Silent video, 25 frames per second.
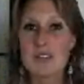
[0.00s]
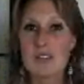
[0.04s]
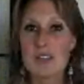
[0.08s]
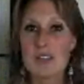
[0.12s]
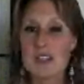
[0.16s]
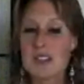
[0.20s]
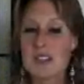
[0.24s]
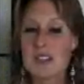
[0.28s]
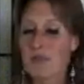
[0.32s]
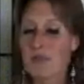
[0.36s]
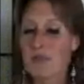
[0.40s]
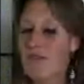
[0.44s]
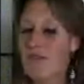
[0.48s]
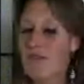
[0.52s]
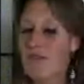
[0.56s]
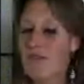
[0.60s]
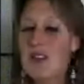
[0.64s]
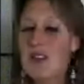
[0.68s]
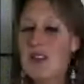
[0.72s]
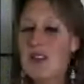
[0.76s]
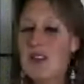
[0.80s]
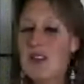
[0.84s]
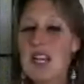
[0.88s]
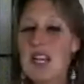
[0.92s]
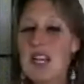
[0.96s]
It's a very
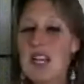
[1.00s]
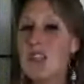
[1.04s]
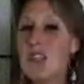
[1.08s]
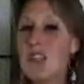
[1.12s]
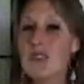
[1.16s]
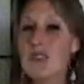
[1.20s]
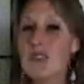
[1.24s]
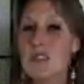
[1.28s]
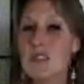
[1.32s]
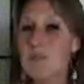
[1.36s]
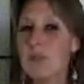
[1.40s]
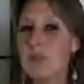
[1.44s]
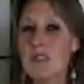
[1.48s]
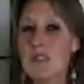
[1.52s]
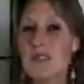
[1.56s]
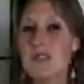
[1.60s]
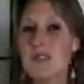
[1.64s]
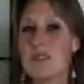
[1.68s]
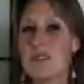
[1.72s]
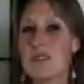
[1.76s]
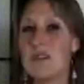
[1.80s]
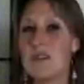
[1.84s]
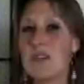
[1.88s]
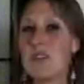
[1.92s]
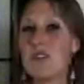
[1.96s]
dangerous place to
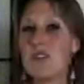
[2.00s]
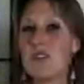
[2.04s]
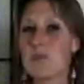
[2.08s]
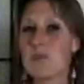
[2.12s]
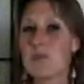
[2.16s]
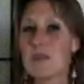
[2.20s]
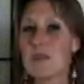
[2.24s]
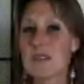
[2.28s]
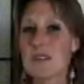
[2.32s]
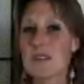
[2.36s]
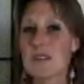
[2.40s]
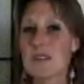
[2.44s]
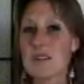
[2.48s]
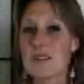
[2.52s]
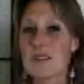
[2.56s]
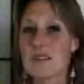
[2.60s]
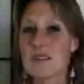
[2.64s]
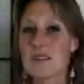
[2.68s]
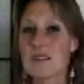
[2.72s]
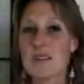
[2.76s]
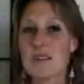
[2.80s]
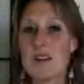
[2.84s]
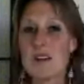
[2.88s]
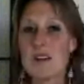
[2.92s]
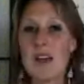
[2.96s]
be in your business,
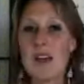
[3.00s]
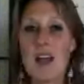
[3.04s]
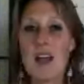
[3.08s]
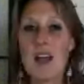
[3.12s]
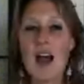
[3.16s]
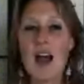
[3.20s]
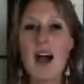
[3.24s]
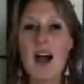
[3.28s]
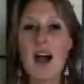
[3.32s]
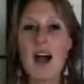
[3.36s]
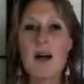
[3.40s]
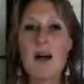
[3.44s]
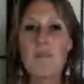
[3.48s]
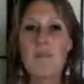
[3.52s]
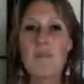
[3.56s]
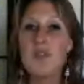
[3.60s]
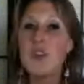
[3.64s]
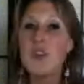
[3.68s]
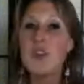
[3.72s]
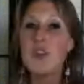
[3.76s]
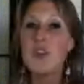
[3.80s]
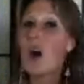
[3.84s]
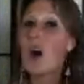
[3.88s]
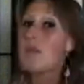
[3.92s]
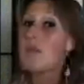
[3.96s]
um,
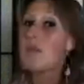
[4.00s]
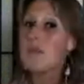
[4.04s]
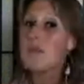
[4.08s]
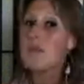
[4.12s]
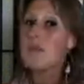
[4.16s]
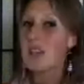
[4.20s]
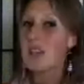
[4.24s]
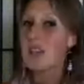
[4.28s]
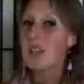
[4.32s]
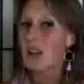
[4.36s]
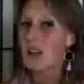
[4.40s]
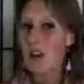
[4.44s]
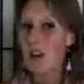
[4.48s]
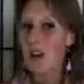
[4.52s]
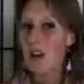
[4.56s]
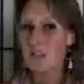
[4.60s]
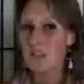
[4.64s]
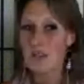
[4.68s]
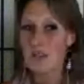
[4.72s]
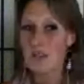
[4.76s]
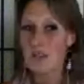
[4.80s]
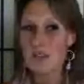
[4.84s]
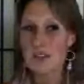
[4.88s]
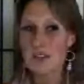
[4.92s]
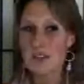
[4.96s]
not making
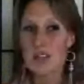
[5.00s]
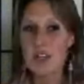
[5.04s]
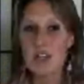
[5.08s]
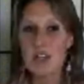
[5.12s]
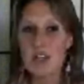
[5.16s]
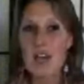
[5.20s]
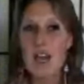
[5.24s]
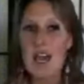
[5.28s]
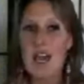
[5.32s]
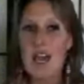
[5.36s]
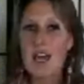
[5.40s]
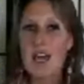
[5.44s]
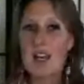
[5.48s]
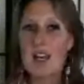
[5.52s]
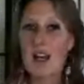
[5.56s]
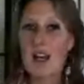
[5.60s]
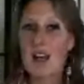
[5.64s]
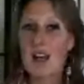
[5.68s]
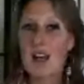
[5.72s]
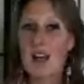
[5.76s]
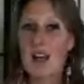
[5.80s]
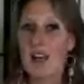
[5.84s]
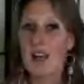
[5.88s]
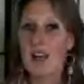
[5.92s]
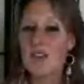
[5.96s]
offers. And,
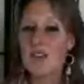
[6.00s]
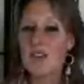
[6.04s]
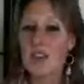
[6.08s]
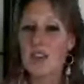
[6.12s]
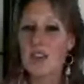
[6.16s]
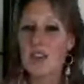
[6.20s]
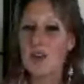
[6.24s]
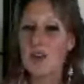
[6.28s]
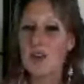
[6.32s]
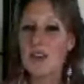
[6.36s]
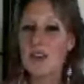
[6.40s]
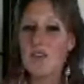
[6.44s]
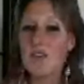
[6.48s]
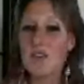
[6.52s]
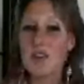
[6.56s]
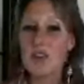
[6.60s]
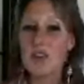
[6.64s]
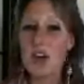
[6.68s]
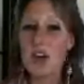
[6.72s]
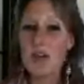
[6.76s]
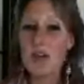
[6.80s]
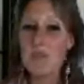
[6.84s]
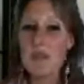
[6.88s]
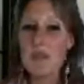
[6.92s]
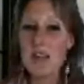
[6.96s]
you know, if
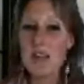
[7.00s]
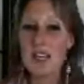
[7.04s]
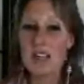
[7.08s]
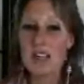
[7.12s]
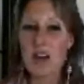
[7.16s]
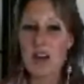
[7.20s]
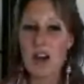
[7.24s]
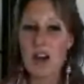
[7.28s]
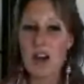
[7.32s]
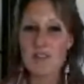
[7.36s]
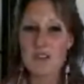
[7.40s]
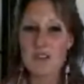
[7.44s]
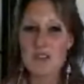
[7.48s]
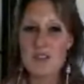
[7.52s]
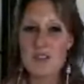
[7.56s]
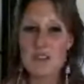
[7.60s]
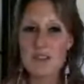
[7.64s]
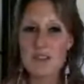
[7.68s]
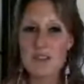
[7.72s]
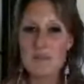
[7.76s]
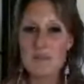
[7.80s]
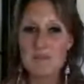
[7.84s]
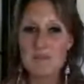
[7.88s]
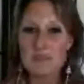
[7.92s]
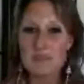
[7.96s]
you're not making
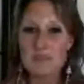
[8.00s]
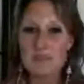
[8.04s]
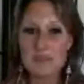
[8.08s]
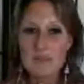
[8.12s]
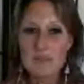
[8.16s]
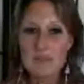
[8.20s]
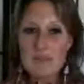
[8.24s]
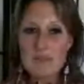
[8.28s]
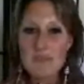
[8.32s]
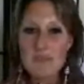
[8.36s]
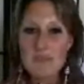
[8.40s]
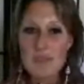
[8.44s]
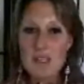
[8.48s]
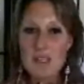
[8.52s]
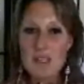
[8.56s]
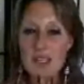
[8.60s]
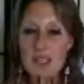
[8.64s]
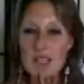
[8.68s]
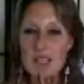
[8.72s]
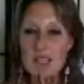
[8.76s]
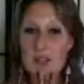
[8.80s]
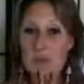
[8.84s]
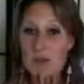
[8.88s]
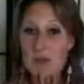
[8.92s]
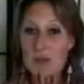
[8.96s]
offers,
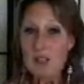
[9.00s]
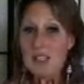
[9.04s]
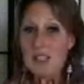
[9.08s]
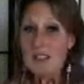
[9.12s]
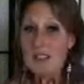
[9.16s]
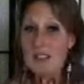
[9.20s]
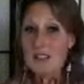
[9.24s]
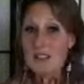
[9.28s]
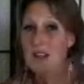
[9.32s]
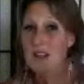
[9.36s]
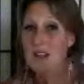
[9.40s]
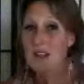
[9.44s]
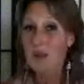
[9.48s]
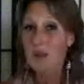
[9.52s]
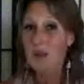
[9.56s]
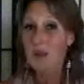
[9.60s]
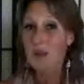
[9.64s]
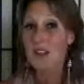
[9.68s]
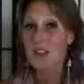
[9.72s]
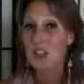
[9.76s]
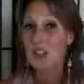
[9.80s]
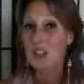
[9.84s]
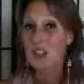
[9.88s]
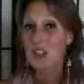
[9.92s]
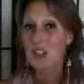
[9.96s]
it really is the
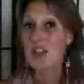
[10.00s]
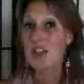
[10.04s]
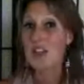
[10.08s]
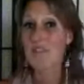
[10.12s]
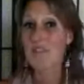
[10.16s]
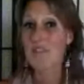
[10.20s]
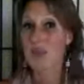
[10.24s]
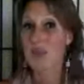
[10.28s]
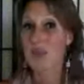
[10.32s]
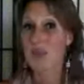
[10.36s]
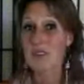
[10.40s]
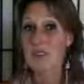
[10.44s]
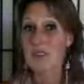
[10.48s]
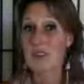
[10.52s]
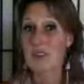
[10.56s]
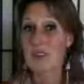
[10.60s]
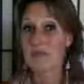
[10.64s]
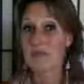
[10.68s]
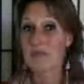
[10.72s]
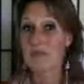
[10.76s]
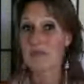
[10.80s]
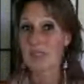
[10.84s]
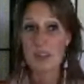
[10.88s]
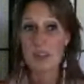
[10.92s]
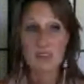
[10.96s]
number one thing you need to
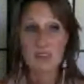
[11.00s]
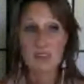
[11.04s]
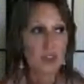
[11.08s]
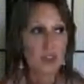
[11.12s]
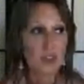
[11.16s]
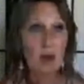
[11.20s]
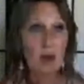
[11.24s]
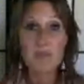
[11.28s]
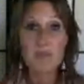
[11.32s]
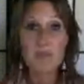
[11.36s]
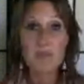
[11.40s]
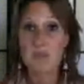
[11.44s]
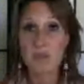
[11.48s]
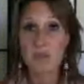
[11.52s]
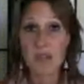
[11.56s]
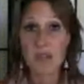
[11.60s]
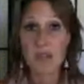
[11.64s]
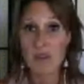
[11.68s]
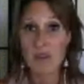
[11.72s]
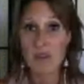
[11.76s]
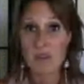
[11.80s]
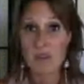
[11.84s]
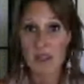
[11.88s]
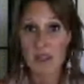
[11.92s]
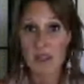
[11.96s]
focus on. Stop
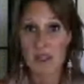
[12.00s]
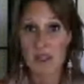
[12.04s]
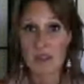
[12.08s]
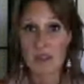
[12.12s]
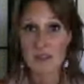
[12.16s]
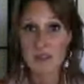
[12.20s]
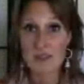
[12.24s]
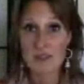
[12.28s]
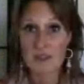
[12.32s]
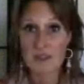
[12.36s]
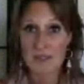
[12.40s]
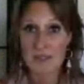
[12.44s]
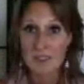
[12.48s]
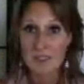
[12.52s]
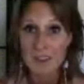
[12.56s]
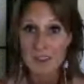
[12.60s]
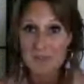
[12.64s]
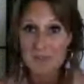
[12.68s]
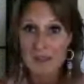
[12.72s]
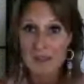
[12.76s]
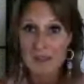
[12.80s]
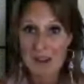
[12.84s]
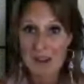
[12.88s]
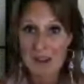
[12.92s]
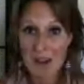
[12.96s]
doing everything
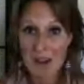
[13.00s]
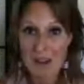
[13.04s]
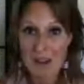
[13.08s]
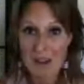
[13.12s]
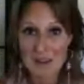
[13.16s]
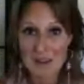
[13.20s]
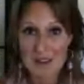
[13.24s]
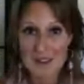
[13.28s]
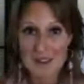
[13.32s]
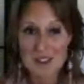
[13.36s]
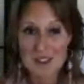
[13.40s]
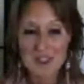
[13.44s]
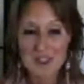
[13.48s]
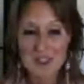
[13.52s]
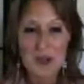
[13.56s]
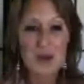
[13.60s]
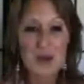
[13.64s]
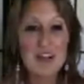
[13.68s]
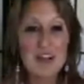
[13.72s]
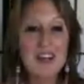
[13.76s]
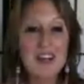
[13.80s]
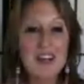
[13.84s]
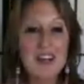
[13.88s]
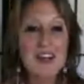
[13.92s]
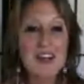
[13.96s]
else and make offers. And
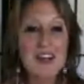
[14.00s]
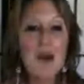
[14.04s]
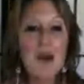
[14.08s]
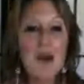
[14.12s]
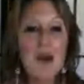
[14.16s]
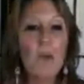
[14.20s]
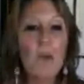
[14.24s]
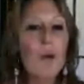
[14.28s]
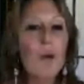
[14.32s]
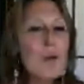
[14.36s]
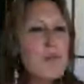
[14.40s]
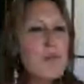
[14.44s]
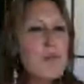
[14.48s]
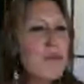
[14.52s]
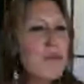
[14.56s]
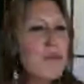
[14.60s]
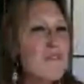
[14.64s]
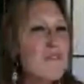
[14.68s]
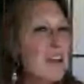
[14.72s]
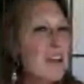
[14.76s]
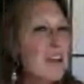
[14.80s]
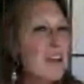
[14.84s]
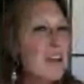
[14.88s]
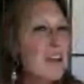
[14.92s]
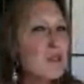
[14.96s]
so, what
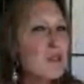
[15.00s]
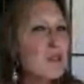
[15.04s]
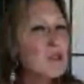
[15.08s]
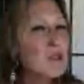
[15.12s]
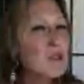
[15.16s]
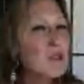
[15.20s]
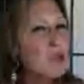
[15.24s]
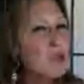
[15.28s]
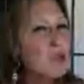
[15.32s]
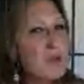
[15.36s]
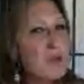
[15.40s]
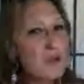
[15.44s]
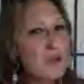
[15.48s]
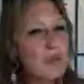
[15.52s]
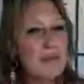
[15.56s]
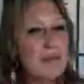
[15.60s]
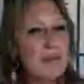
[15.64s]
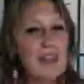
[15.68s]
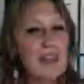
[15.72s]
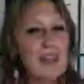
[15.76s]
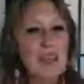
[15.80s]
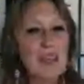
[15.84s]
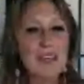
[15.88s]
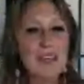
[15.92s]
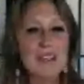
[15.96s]
prevents you from
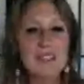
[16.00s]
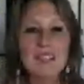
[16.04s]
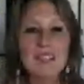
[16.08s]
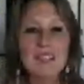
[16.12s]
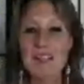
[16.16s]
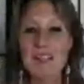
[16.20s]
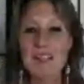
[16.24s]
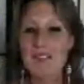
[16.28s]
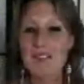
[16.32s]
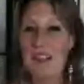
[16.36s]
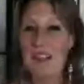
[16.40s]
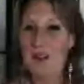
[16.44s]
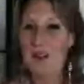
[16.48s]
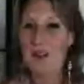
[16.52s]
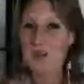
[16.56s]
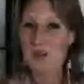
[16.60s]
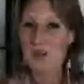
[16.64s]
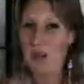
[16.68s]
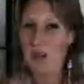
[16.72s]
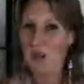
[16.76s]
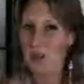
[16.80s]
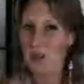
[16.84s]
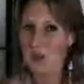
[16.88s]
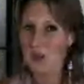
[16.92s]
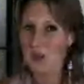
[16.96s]
making
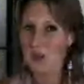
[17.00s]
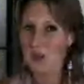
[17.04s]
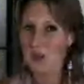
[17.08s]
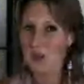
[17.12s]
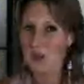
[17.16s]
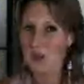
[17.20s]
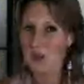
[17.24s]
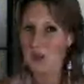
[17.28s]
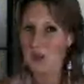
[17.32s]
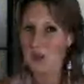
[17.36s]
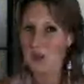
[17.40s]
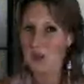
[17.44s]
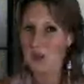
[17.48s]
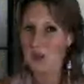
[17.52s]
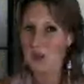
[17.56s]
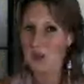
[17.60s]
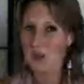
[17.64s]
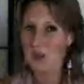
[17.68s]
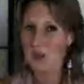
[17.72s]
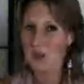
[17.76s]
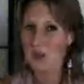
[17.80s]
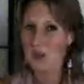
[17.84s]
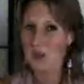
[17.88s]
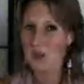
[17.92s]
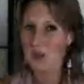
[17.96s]
$10,000 this
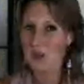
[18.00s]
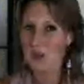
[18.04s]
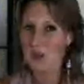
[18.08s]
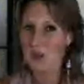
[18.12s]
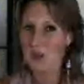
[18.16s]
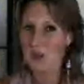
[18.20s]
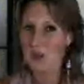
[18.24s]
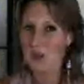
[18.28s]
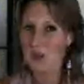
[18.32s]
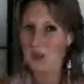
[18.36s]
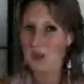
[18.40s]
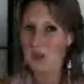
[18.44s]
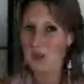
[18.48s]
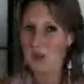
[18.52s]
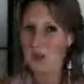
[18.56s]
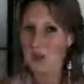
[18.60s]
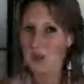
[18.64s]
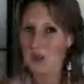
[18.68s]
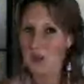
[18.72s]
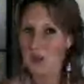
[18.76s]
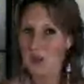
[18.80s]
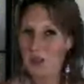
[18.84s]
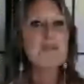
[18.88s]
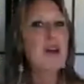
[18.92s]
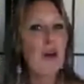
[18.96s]
month? And just
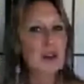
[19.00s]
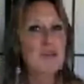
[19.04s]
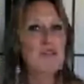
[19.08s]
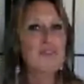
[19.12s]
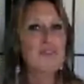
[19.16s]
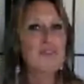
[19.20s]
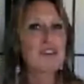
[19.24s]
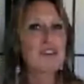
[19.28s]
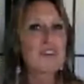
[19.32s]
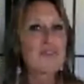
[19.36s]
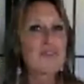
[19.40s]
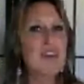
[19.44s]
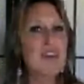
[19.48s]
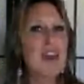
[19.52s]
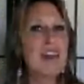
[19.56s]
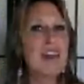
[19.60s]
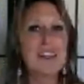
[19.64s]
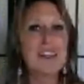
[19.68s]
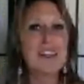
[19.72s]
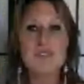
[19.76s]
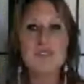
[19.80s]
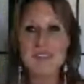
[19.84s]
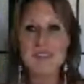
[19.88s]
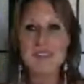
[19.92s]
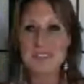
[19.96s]
let me know, you know,
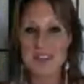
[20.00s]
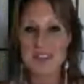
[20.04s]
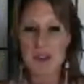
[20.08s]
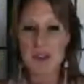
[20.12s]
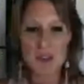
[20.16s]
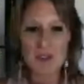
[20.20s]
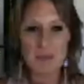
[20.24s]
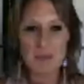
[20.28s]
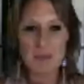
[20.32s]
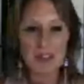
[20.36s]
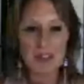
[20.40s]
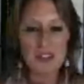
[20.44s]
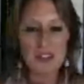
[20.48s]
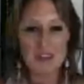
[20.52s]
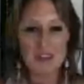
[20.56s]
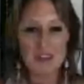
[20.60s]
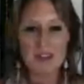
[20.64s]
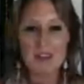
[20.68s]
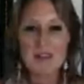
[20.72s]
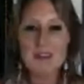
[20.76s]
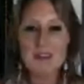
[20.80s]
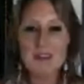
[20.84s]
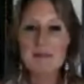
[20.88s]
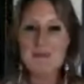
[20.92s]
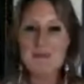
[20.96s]
if, if any of this
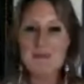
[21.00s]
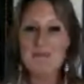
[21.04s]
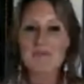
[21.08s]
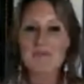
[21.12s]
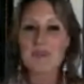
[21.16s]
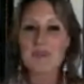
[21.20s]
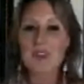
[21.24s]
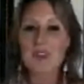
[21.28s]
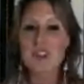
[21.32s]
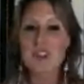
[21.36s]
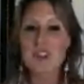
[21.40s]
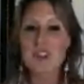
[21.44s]
sounds familiar.